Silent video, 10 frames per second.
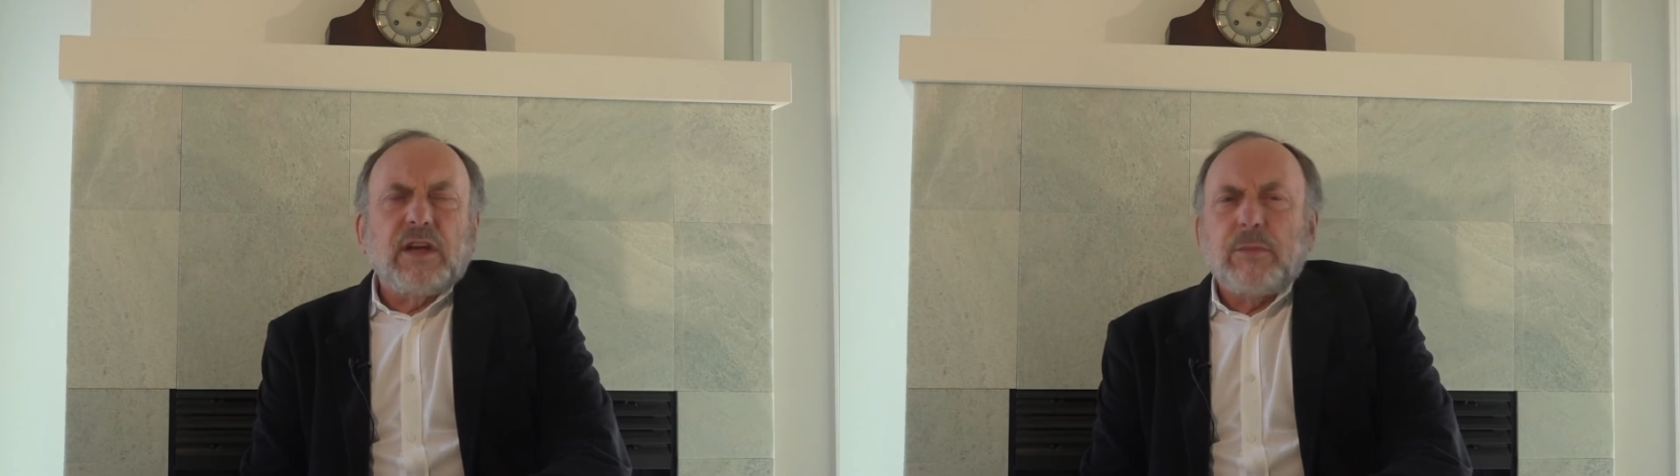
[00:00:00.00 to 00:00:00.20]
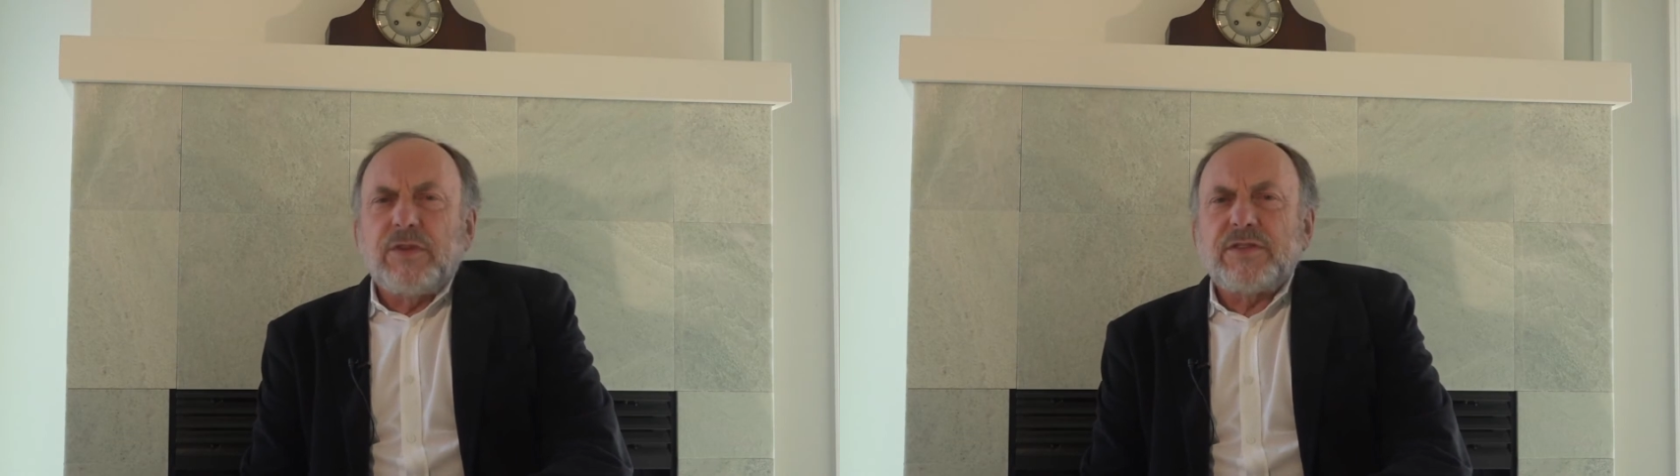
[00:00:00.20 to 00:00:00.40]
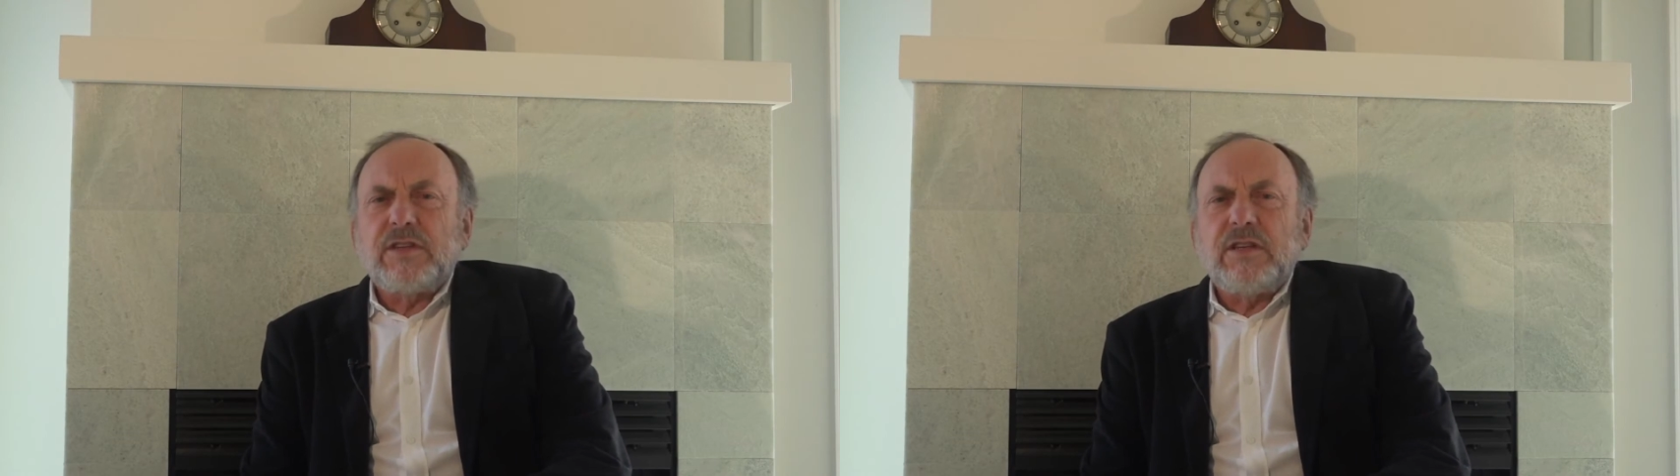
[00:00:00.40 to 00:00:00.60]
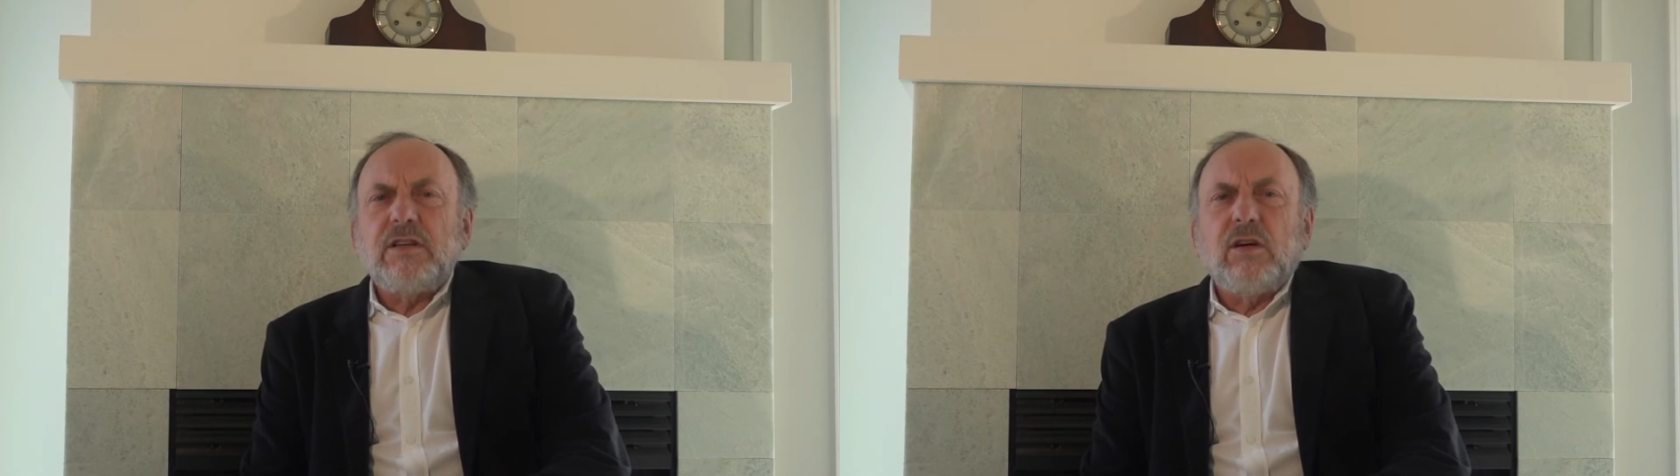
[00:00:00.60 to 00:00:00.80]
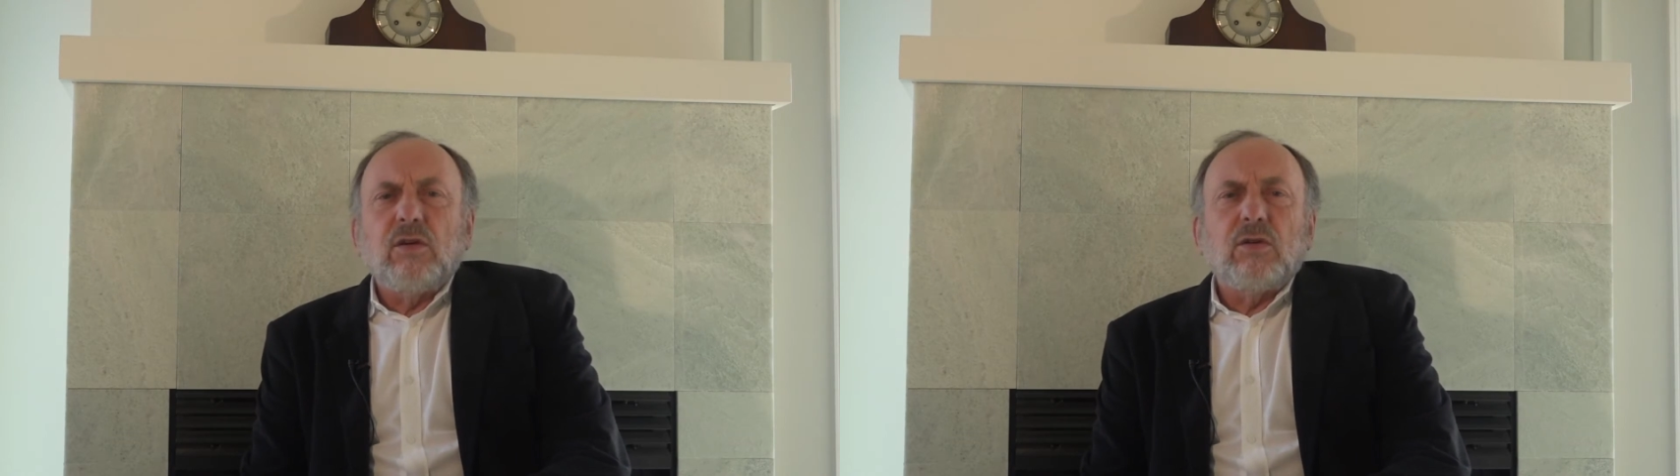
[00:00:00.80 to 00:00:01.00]
and I'm the
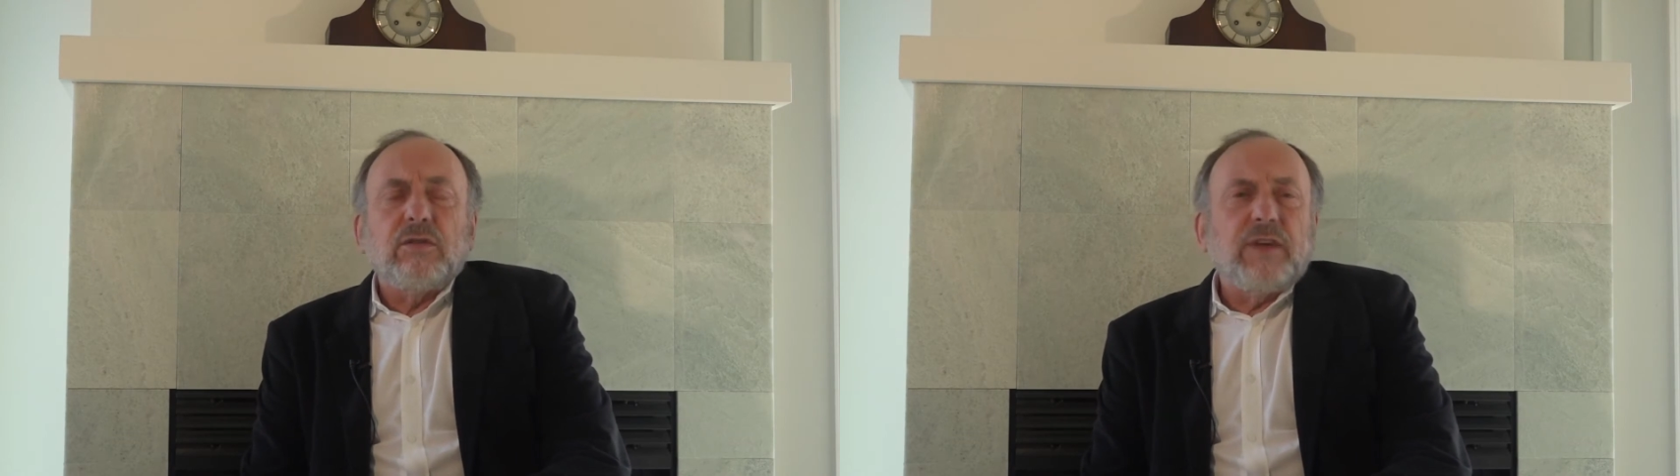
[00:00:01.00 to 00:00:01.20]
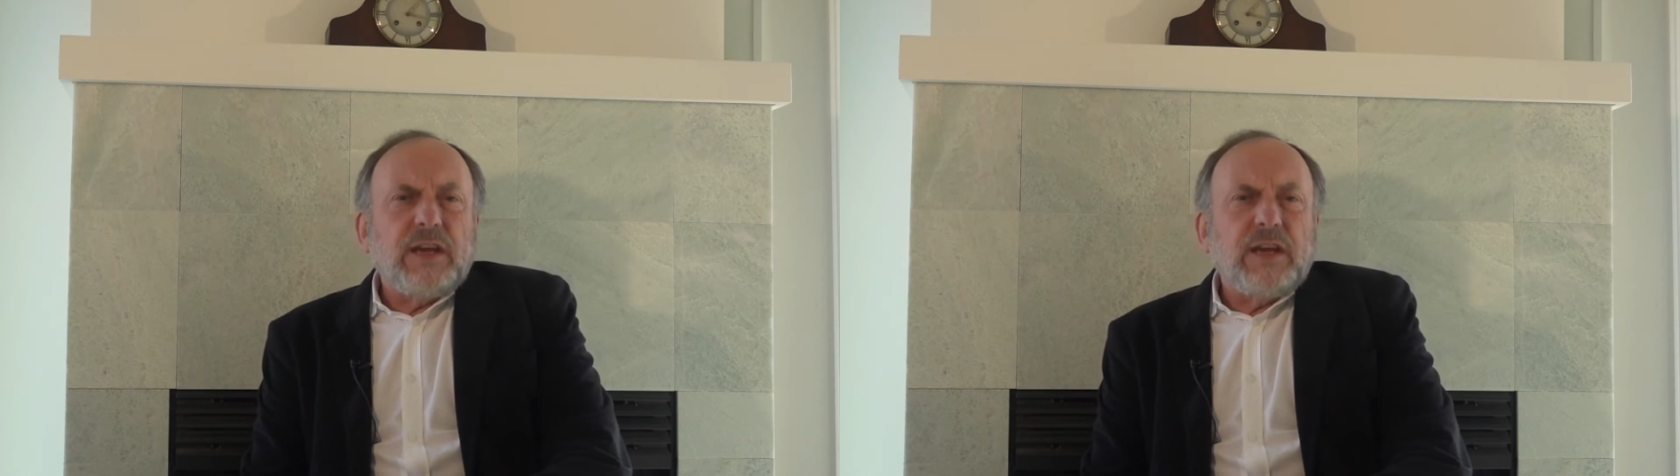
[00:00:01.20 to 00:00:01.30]
CEO of